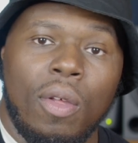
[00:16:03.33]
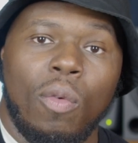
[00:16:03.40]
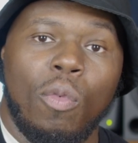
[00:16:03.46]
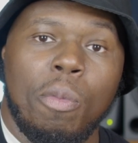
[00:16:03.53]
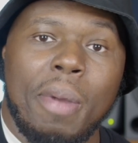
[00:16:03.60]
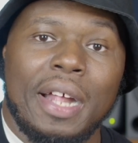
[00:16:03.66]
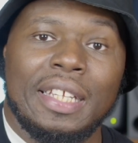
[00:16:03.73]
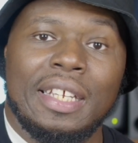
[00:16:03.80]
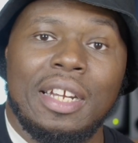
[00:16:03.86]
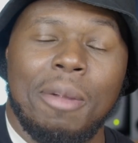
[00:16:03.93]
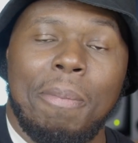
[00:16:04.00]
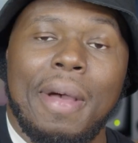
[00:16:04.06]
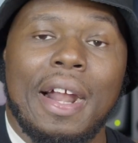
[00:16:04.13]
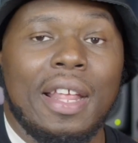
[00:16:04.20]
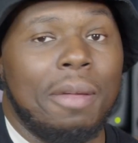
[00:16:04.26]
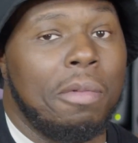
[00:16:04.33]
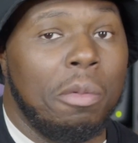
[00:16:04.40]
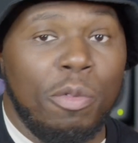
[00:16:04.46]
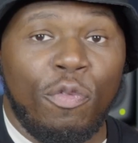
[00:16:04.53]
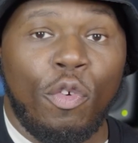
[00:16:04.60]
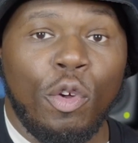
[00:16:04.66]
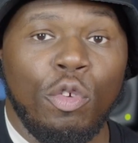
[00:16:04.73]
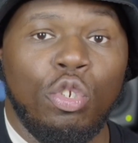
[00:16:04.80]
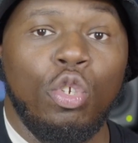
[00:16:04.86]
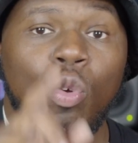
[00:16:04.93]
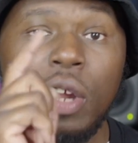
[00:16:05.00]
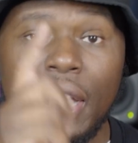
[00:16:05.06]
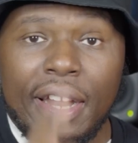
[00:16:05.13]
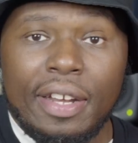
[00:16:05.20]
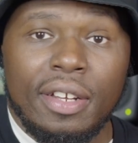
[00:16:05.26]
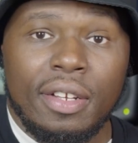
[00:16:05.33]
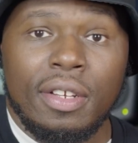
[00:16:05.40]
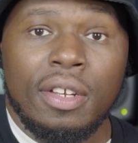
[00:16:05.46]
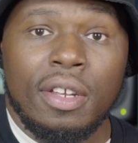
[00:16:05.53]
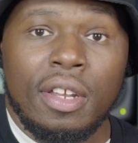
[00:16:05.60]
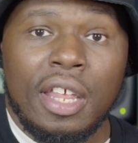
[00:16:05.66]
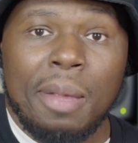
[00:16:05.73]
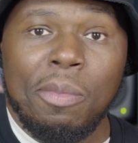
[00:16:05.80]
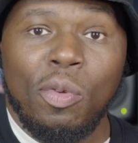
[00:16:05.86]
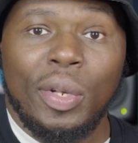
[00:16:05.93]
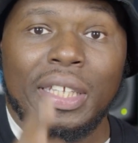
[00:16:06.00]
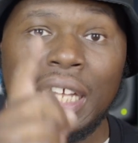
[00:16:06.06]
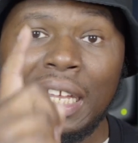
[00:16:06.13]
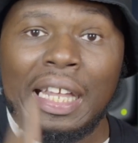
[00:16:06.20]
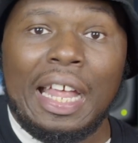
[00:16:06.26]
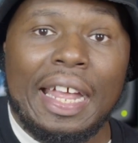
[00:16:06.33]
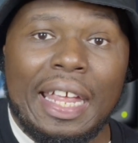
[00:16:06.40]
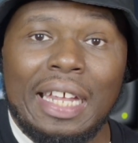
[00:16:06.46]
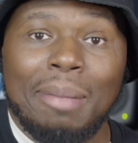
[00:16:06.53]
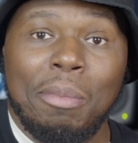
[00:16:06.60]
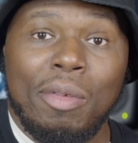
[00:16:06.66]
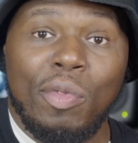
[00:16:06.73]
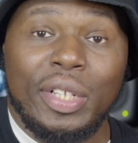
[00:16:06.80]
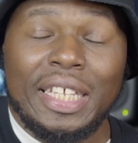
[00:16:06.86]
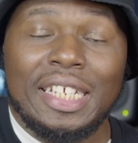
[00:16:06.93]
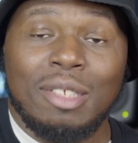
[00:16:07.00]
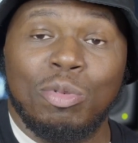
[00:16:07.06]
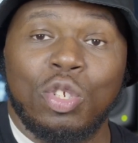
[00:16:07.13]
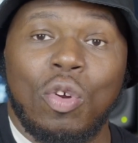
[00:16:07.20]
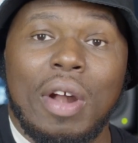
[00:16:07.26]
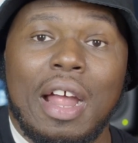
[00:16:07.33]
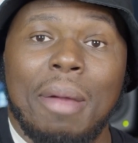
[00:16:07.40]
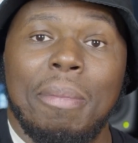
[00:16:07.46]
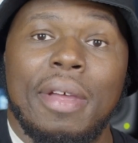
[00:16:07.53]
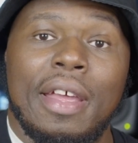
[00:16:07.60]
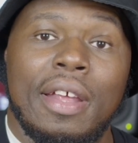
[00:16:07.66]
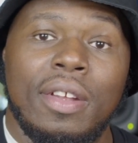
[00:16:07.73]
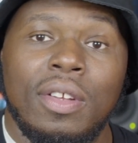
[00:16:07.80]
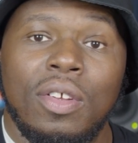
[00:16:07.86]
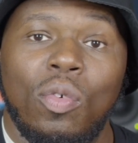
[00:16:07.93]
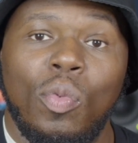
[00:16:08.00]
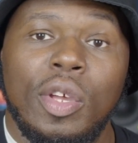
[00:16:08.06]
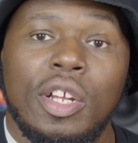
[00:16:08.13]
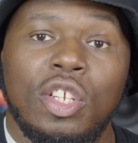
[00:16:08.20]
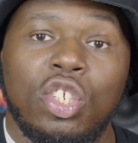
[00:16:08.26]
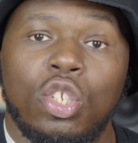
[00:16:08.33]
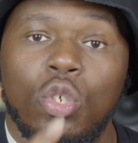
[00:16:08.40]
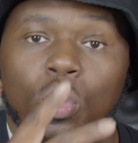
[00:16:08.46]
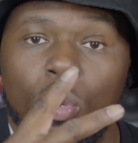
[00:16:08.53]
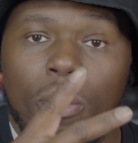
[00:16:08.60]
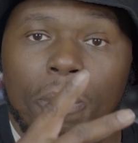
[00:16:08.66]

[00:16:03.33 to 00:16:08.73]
We're about to get up out of here, but before you do that, hit me with that like, hit me with that subscribe, man. We in the stew.